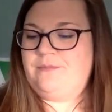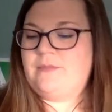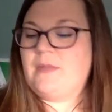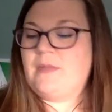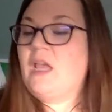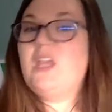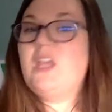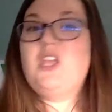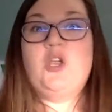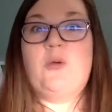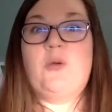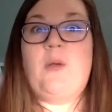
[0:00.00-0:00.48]

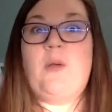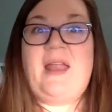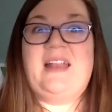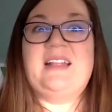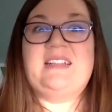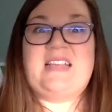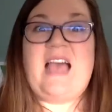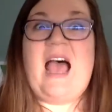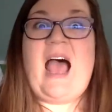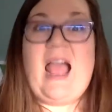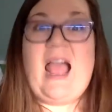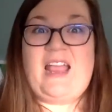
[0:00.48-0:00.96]
You're right, it's
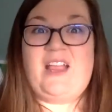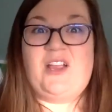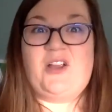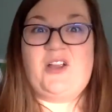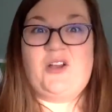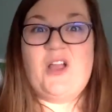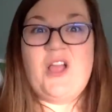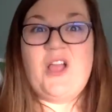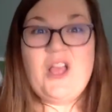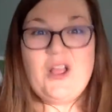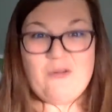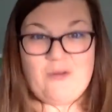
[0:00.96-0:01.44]
higher.
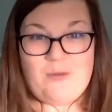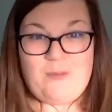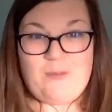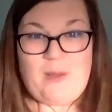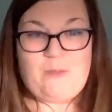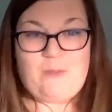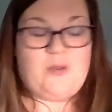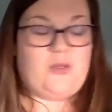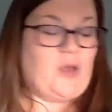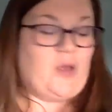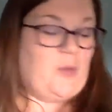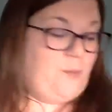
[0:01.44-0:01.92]
Remember,
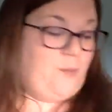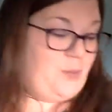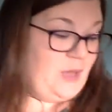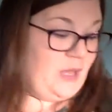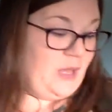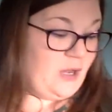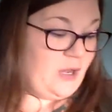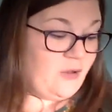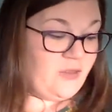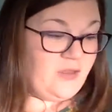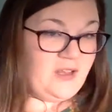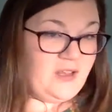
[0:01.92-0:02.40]
the bigger
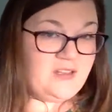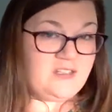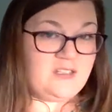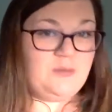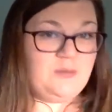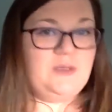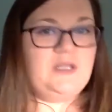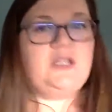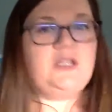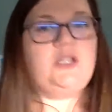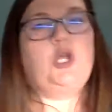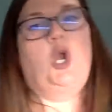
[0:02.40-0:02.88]
the
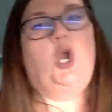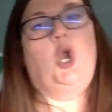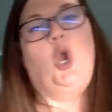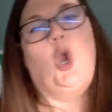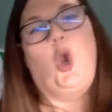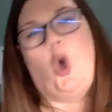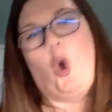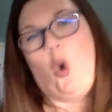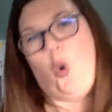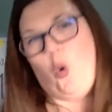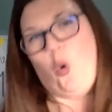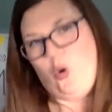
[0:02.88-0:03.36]
instrument, the
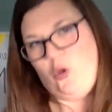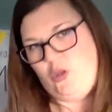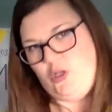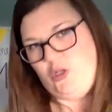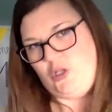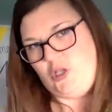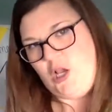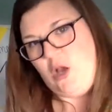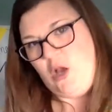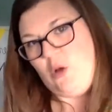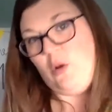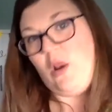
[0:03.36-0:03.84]
lower the
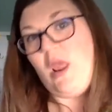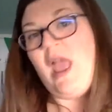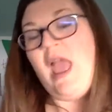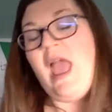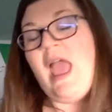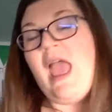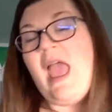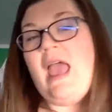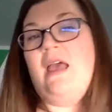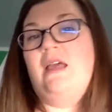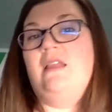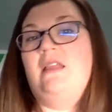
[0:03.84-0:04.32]
sound.
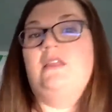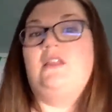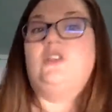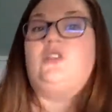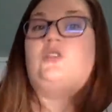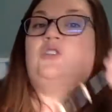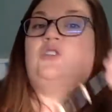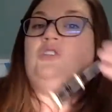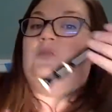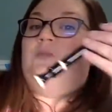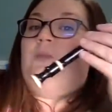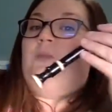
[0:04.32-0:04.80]
And the
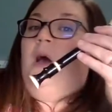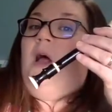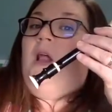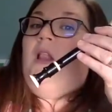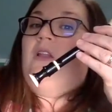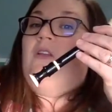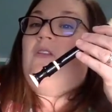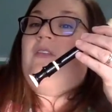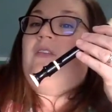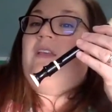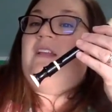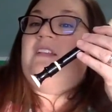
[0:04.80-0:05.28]
smaller
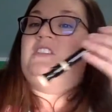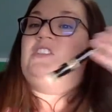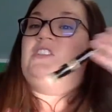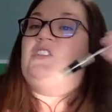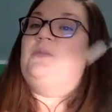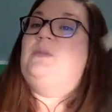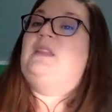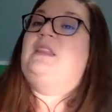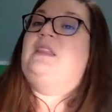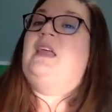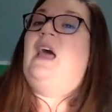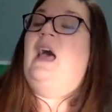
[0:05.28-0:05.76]
the instrument,
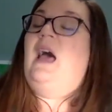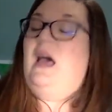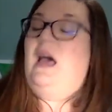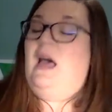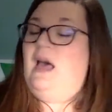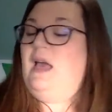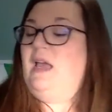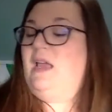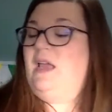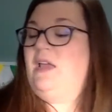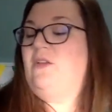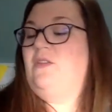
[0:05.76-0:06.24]
the
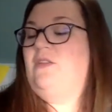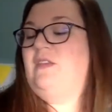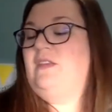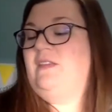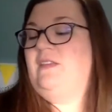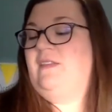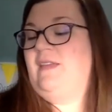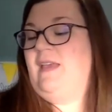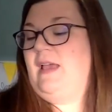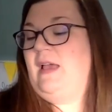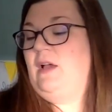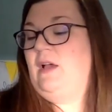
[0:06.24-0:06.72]
higher the
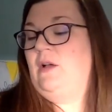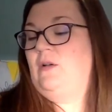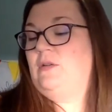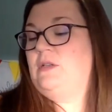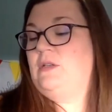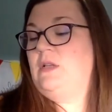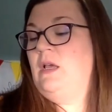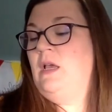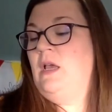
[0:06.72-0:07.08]
sound.